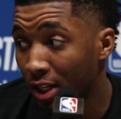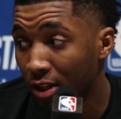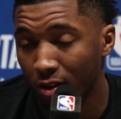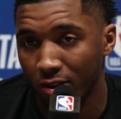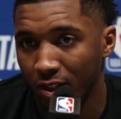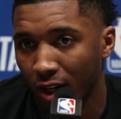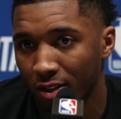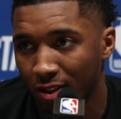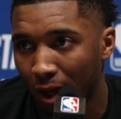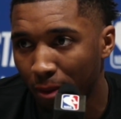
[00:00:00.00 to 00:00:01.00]
You know, it's not
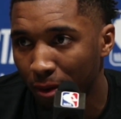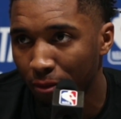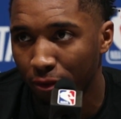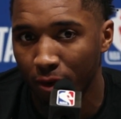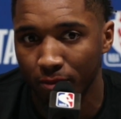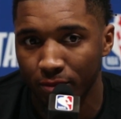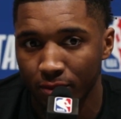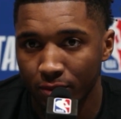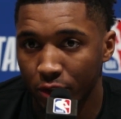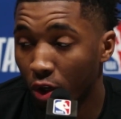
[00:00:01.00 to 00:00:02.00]
going to stop him from
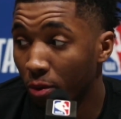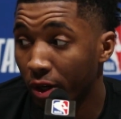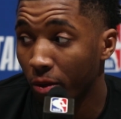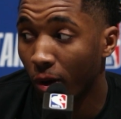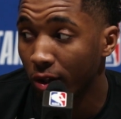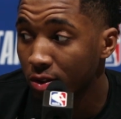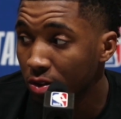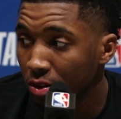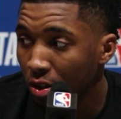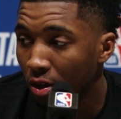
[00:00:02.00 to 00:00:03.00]
doing what he
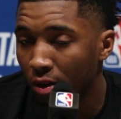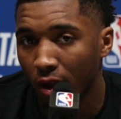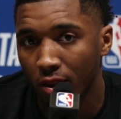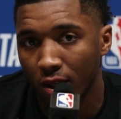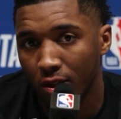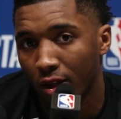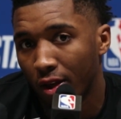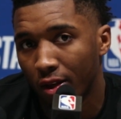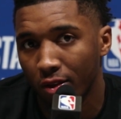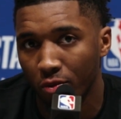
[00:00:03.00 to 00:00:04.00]
wants, you know, and I think
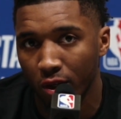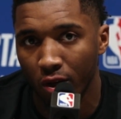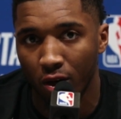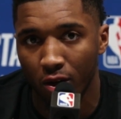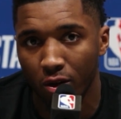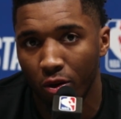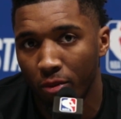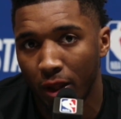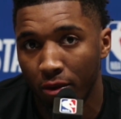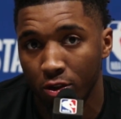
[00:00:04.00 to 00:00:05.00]
we all
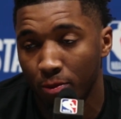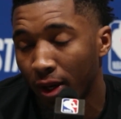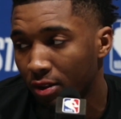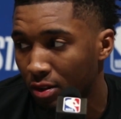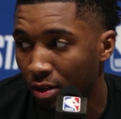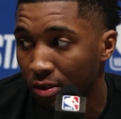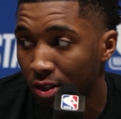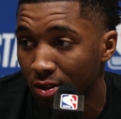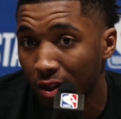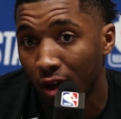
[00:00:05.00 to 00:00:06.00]
owe him that respect. You know,
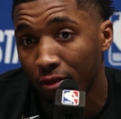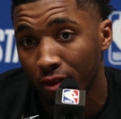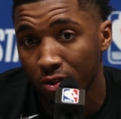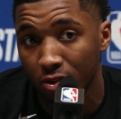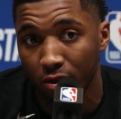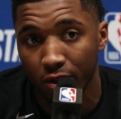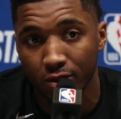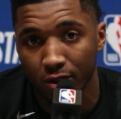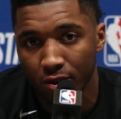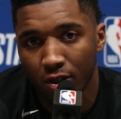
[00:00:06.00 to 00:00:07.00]
it's his life, his
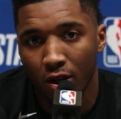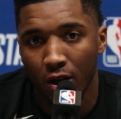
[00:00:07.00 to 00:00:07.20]
choice, and,